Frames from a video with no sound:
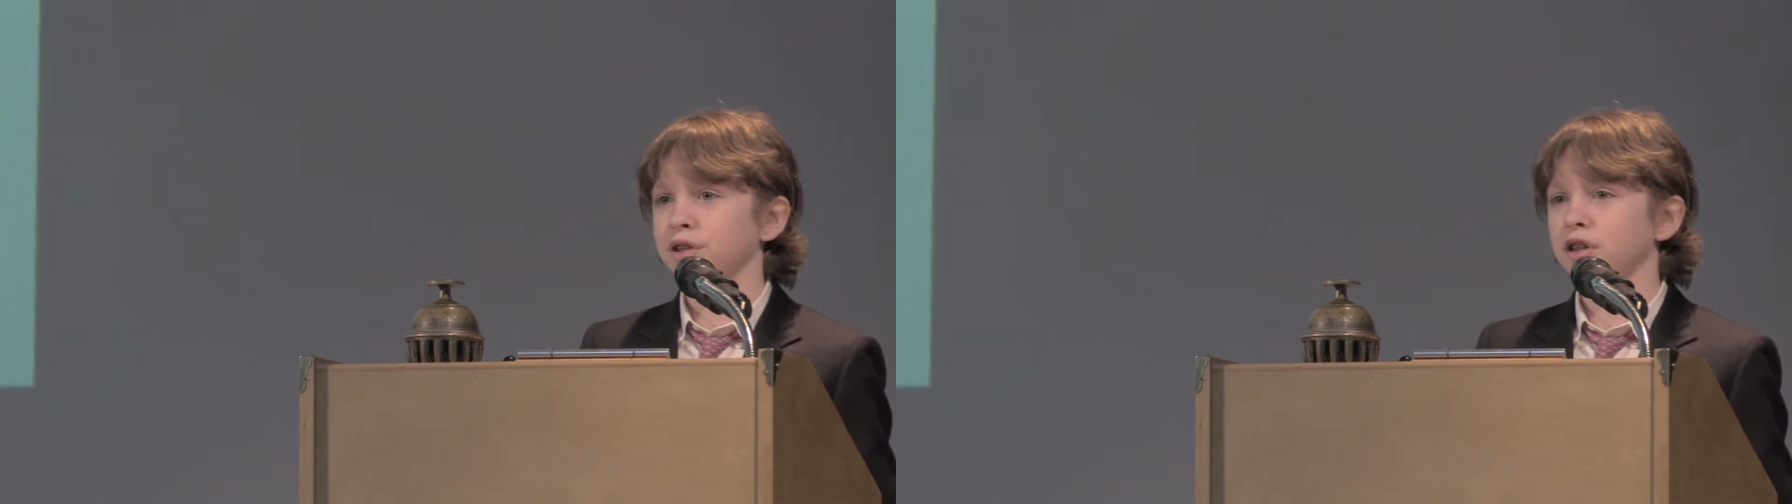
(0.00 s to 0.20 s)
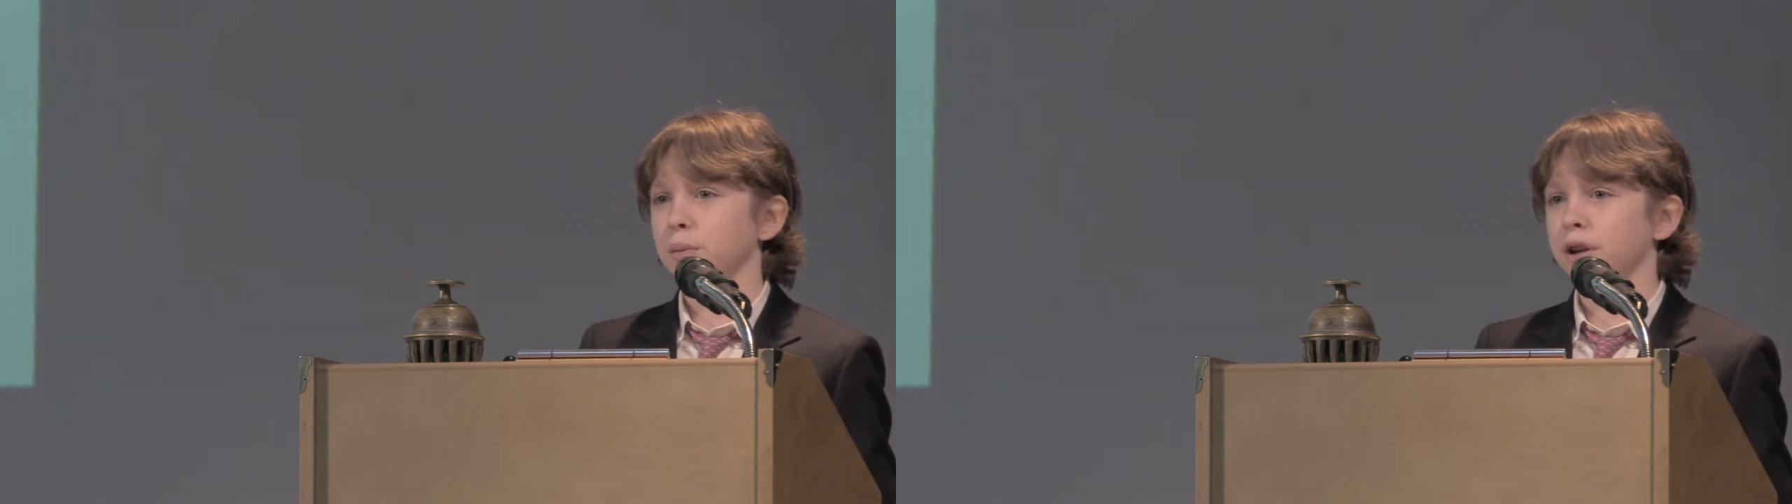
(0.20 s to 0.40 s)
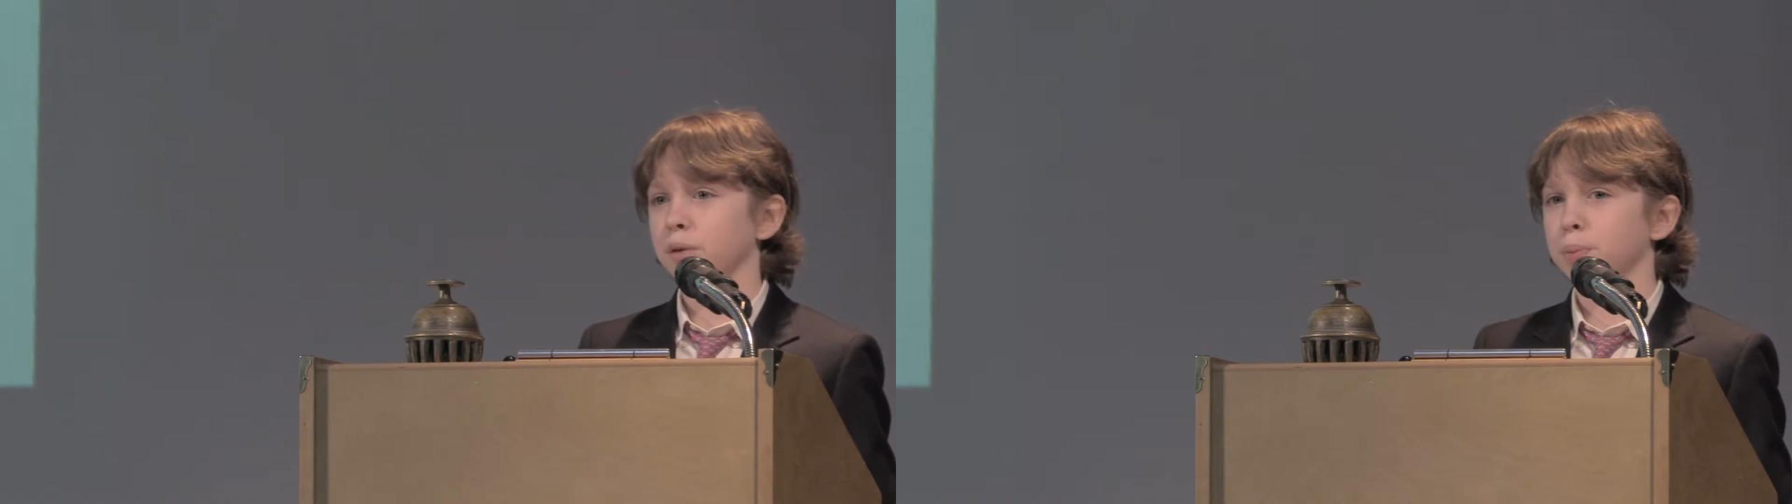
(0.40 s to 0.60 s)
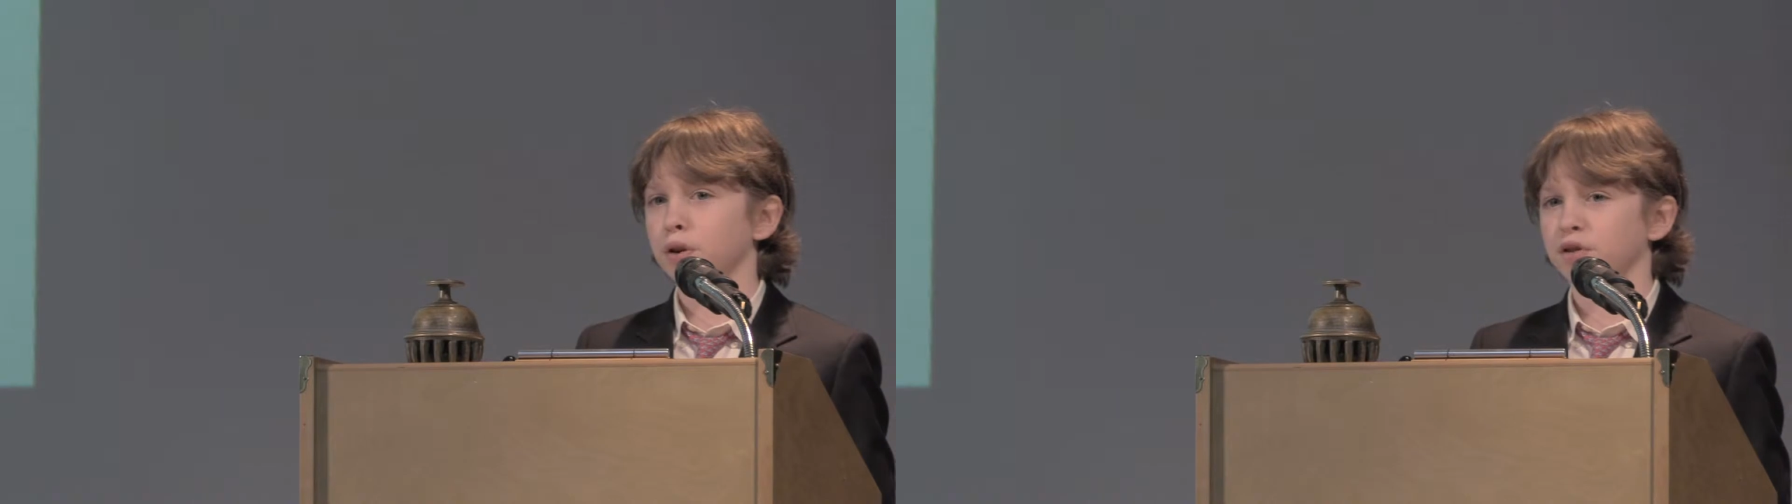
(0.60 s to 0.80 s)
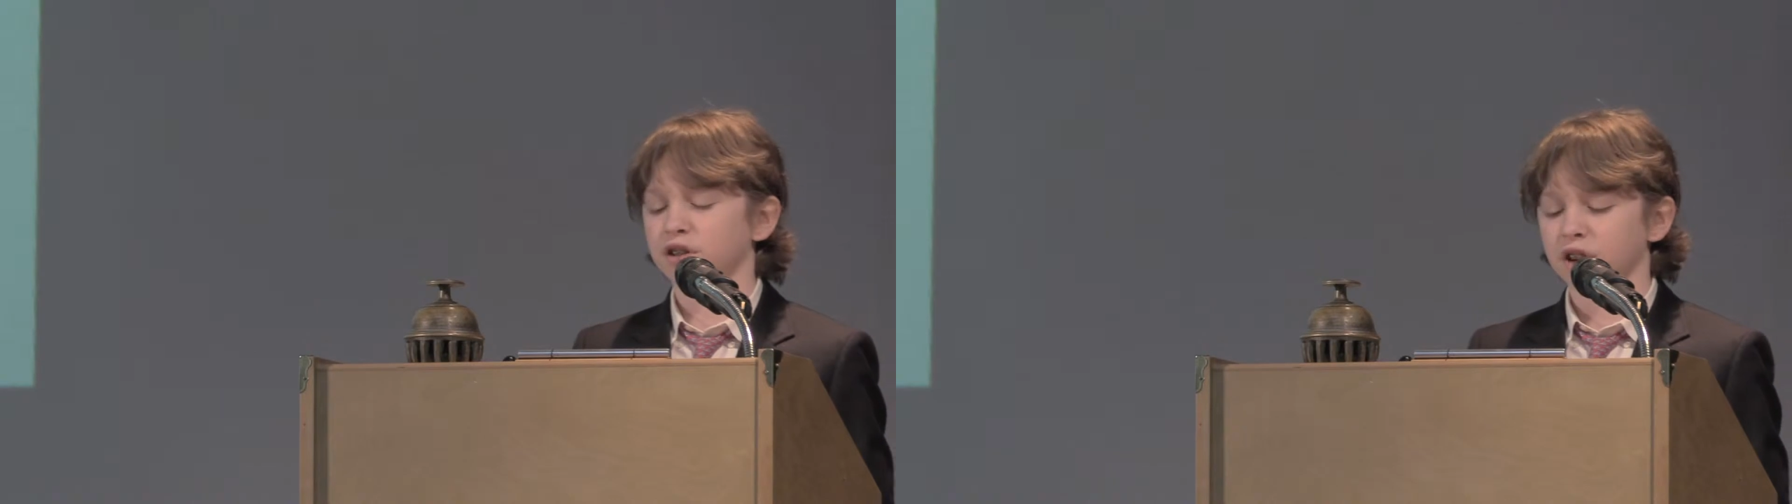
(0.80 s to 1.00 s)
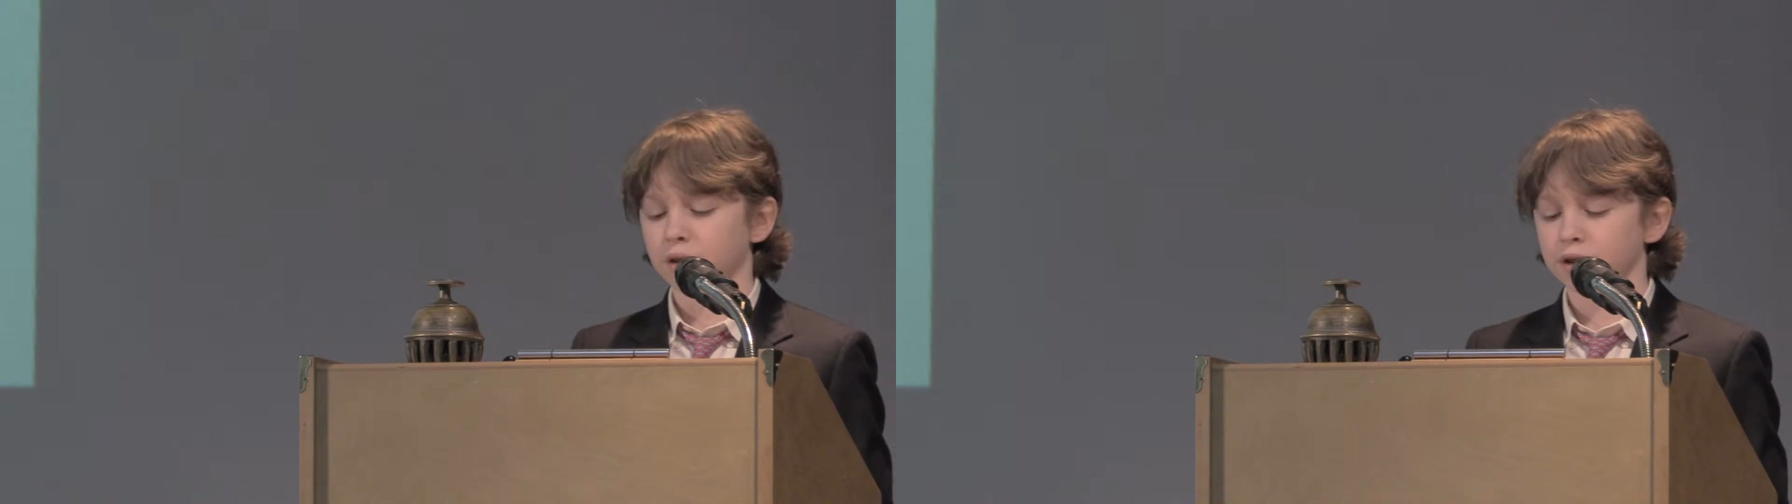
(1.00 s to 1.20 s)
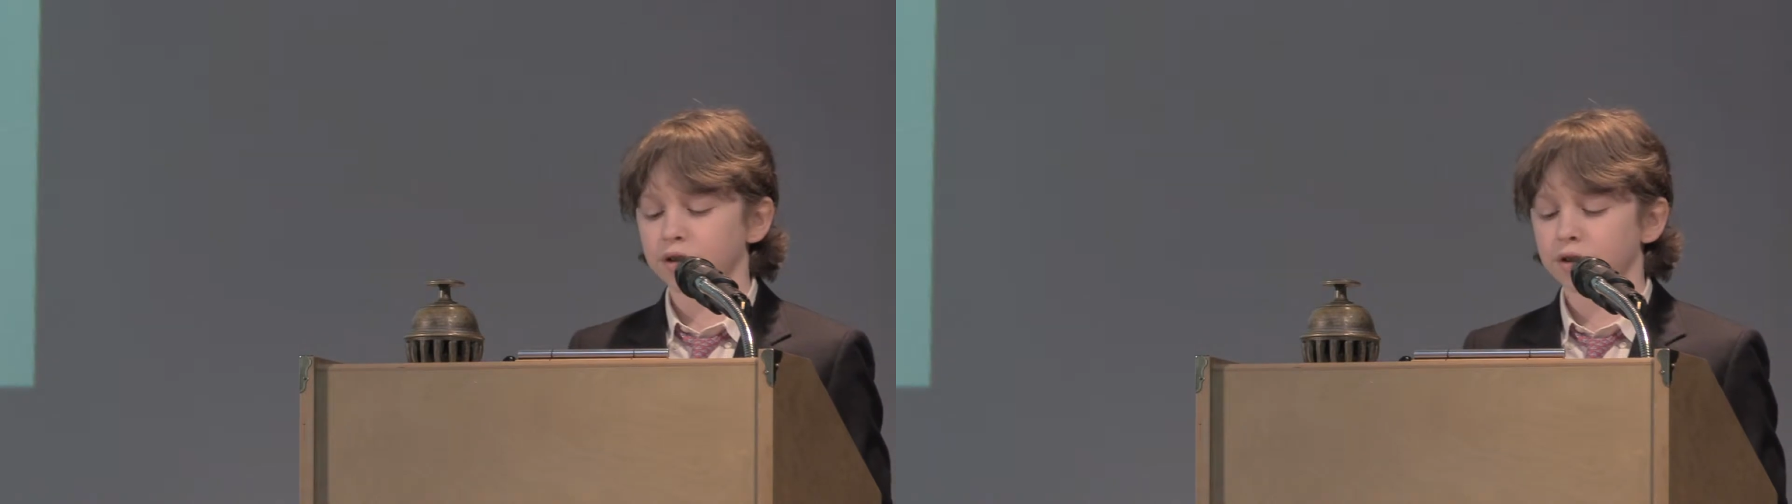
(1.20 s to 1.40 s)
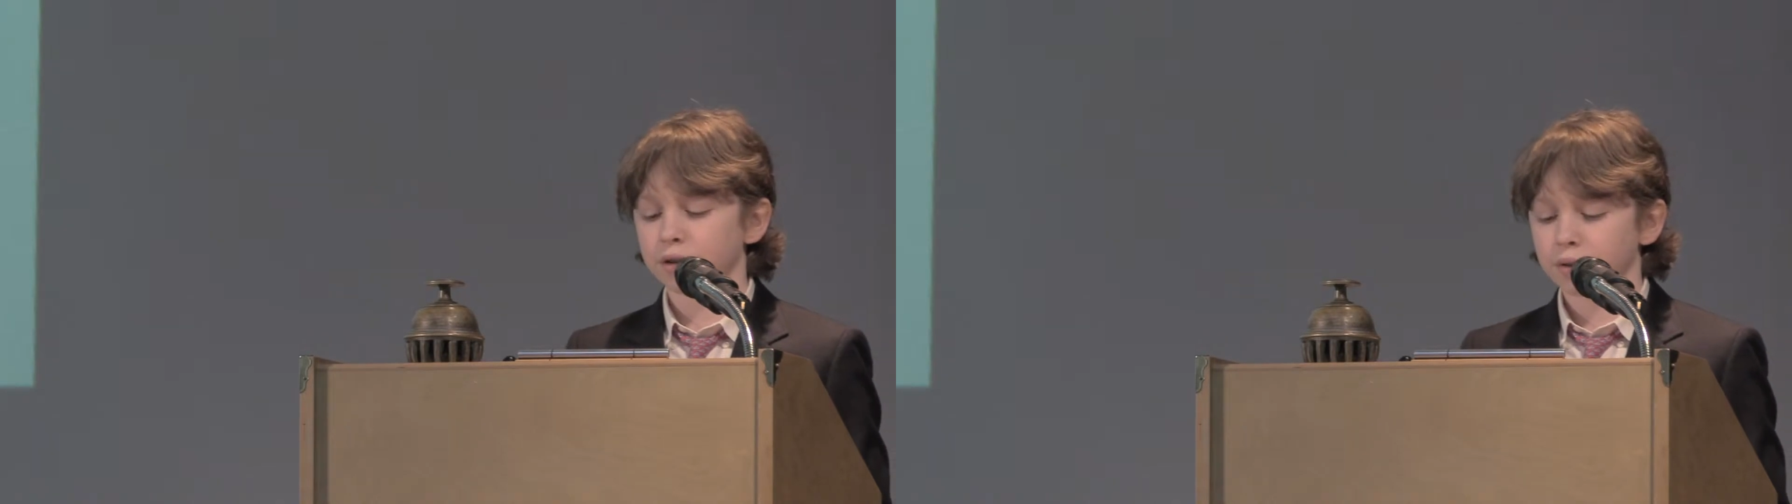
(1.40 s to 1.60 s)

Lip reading: seemed like the perfect challenge.